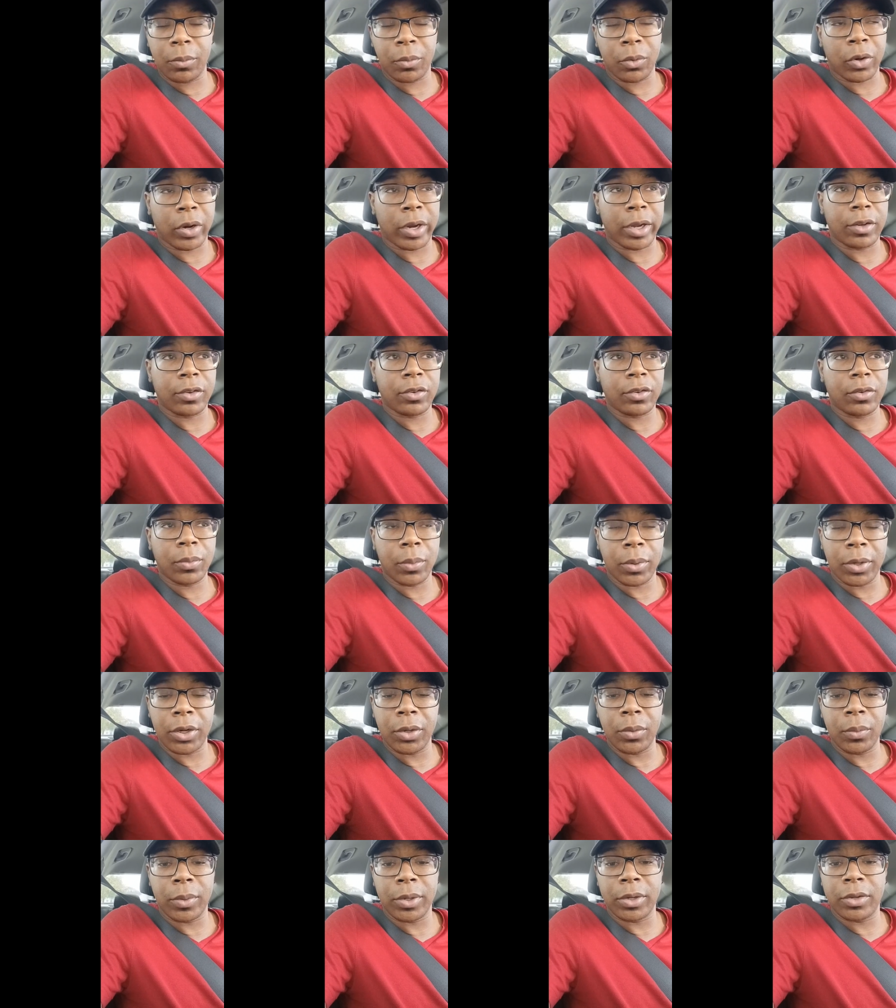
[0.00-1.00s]
We're at
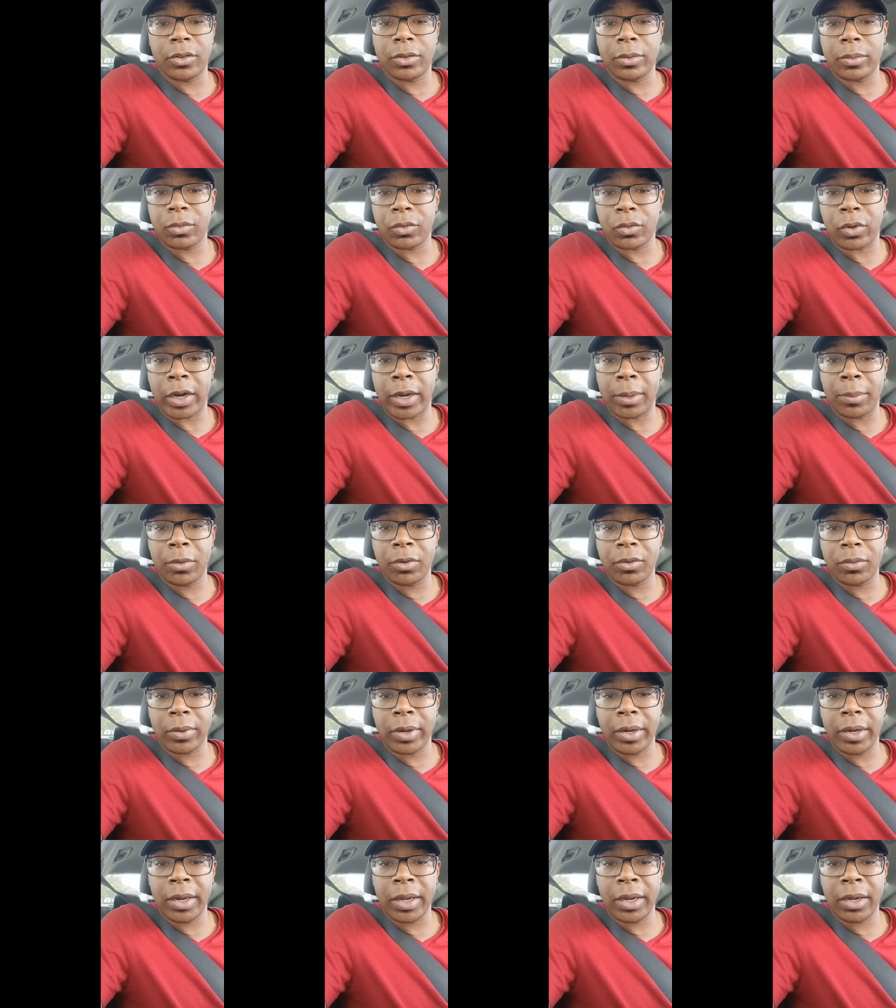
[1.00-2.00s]
21 subscribers
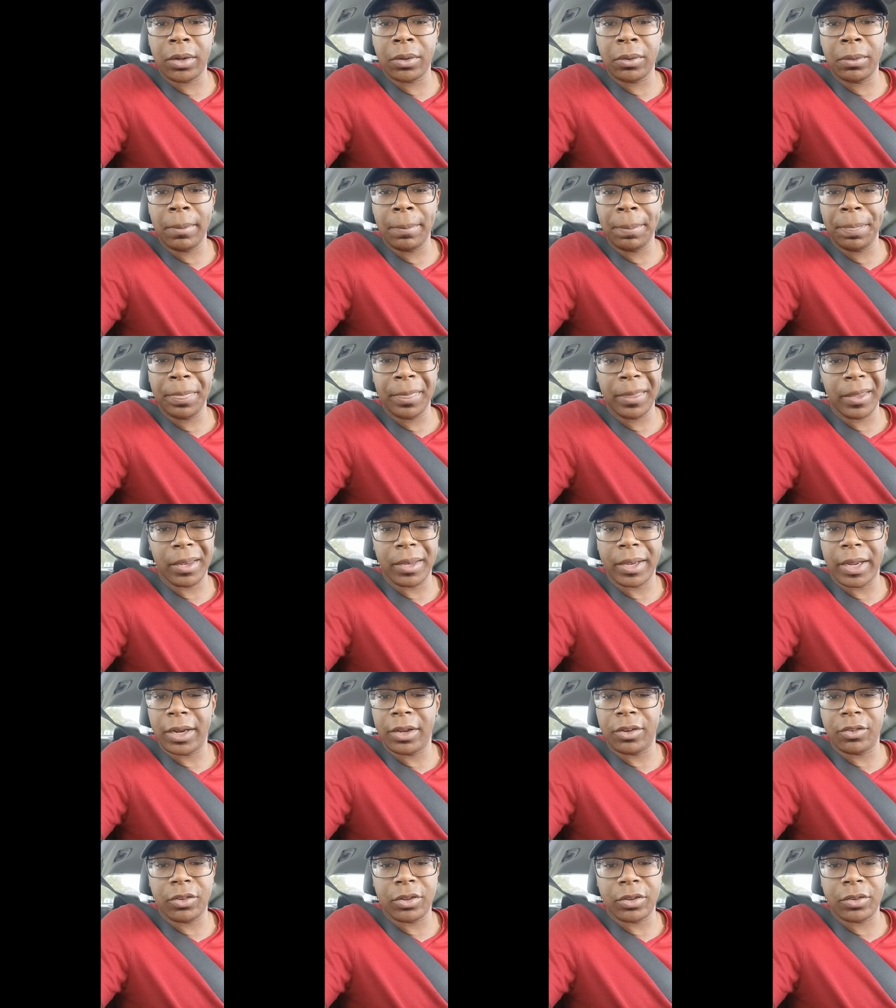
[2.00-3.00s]
right now, and that
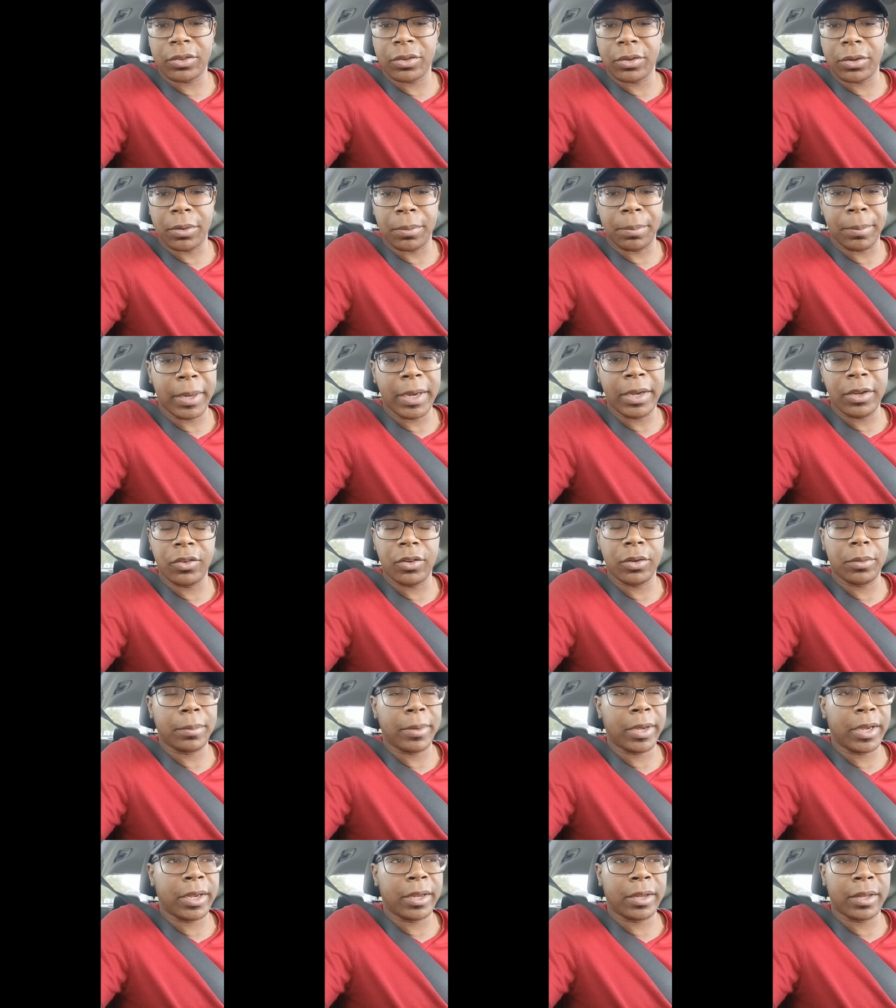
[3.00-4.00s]
is just amazing, man.